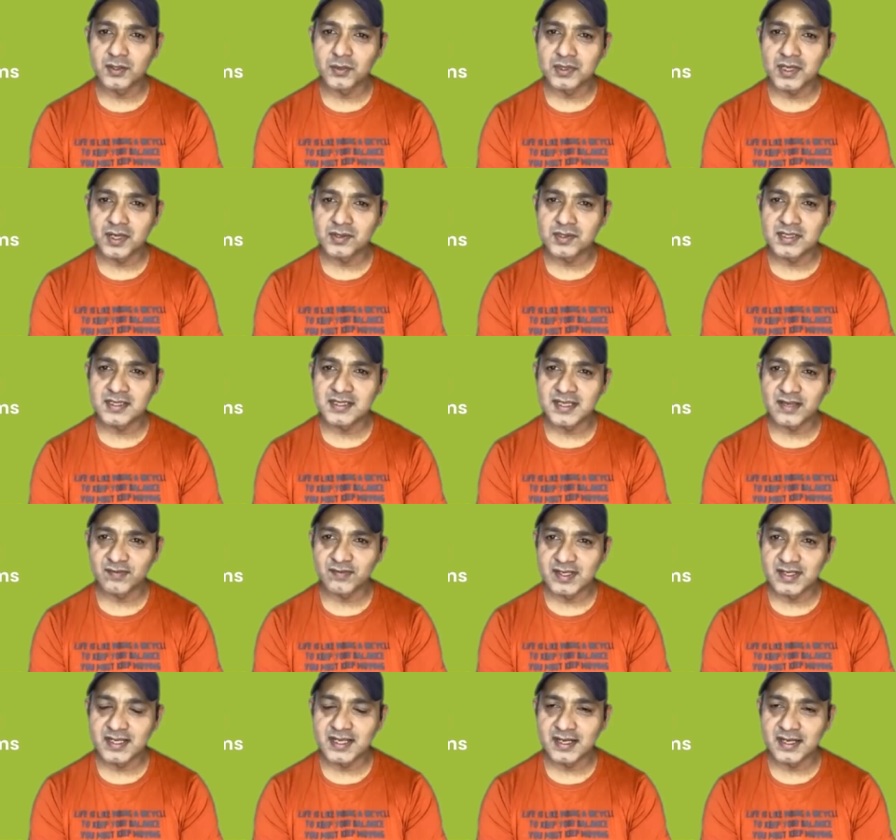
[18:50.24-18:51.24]
two thousand
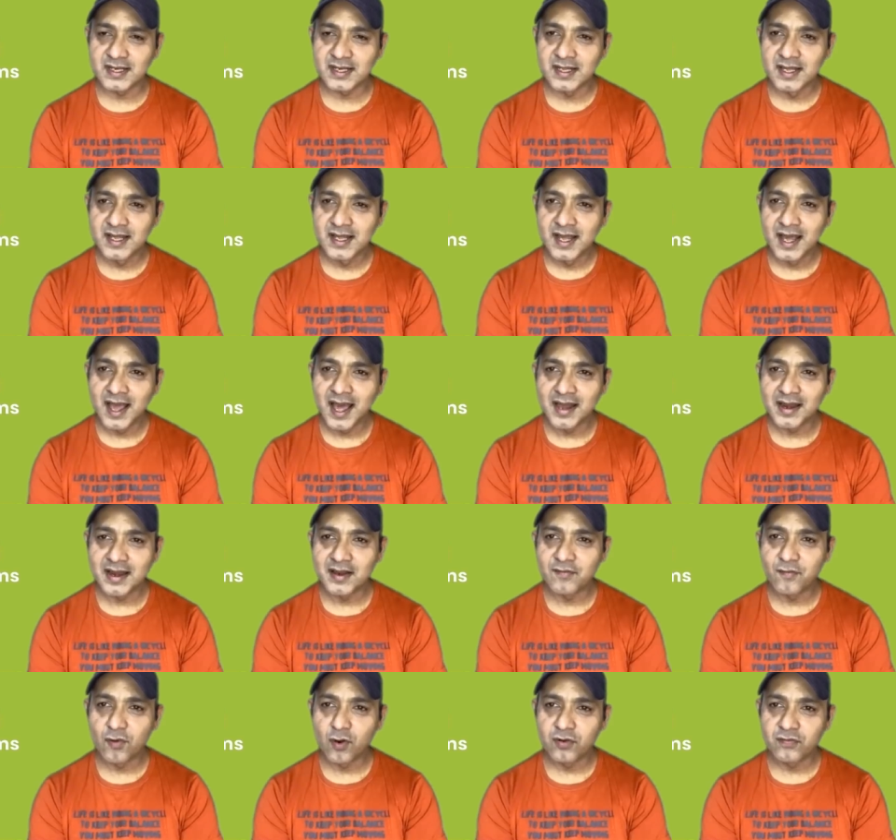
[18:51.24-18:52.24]
seventeen at an
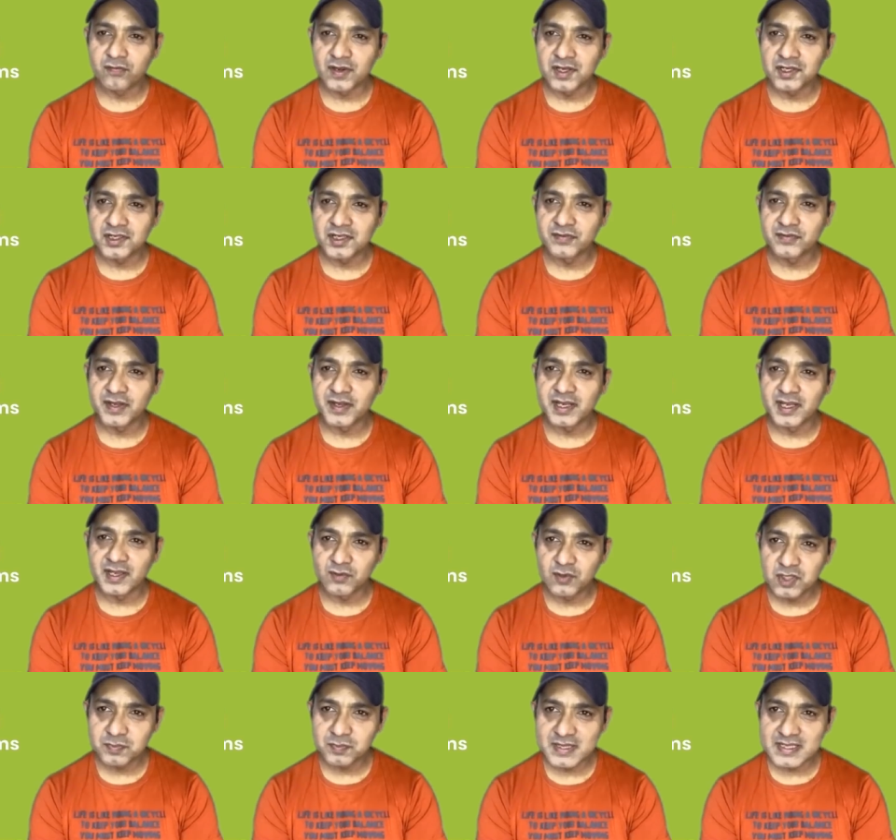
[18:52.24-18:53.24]
award function where he
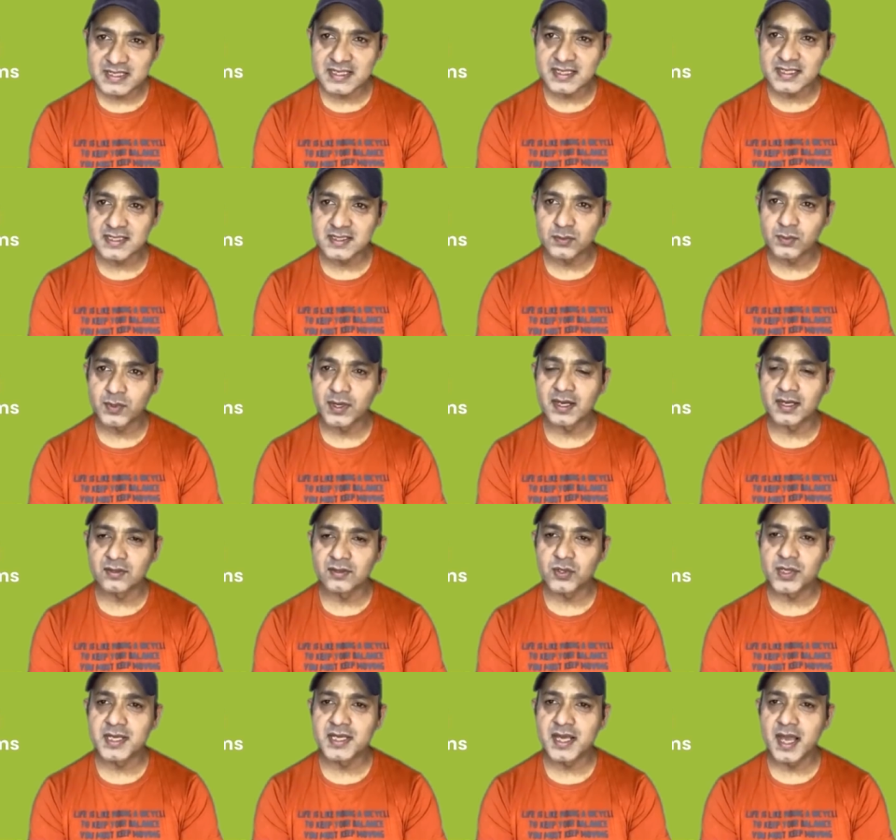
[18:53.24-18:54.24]
was present as well.
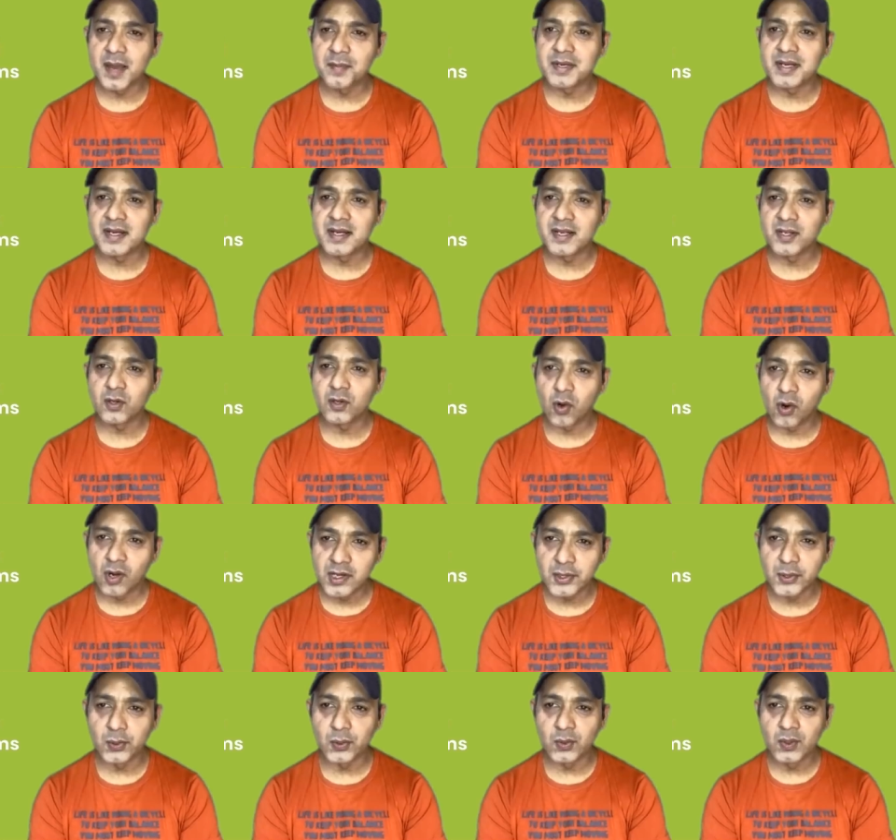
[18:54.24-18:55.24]
So he apparently called
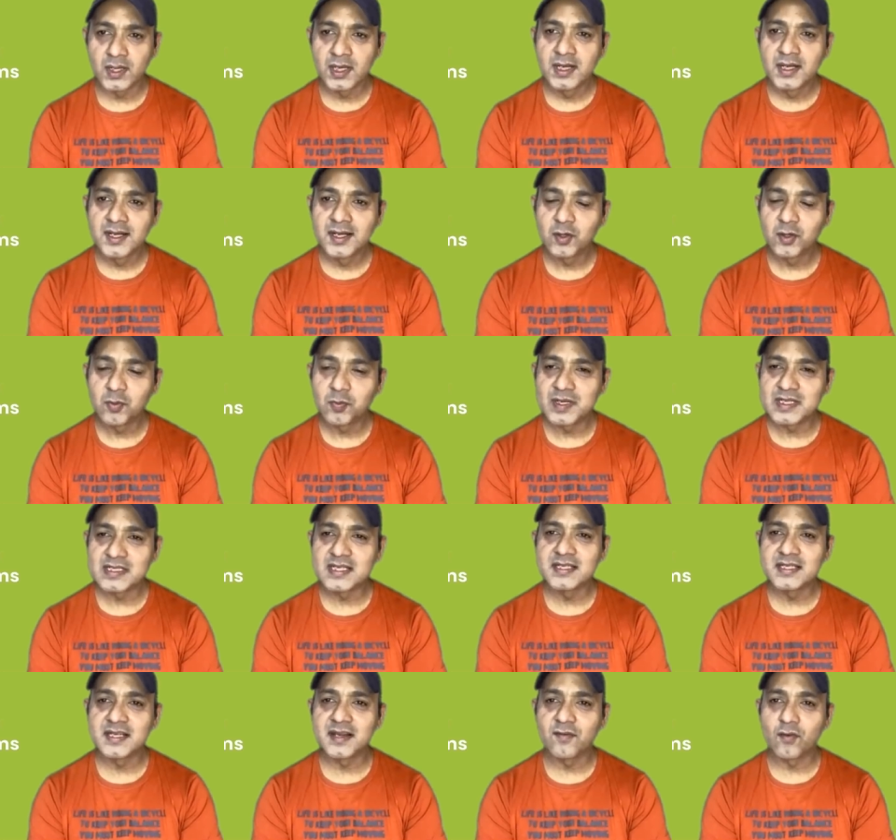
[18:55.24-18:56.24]
you to
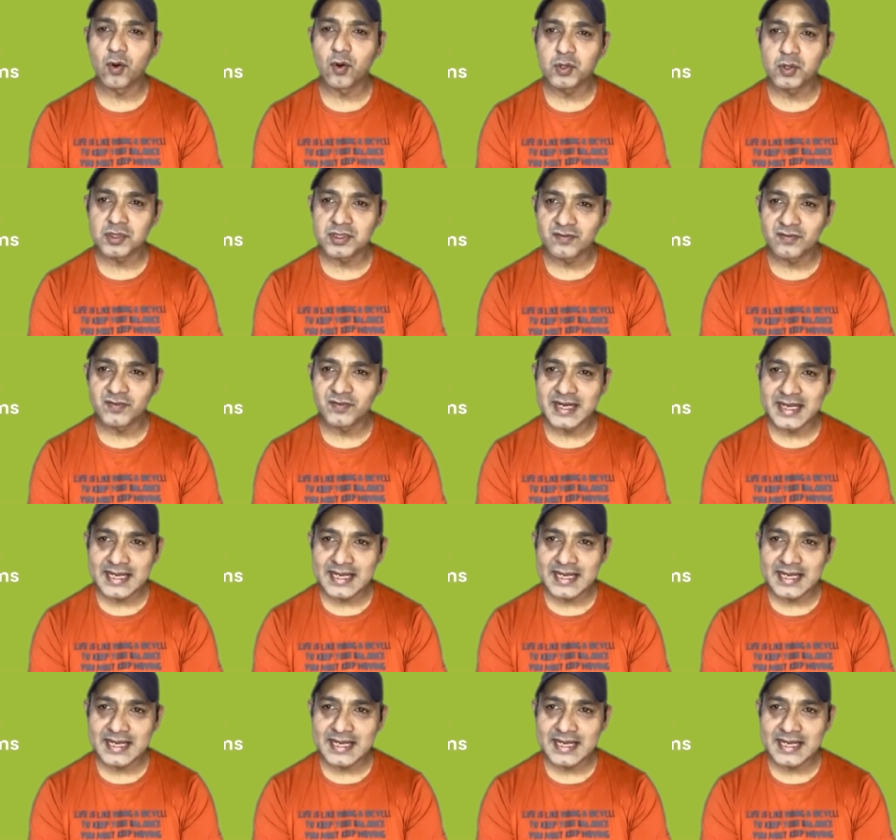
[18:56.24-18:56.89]
present an award to someone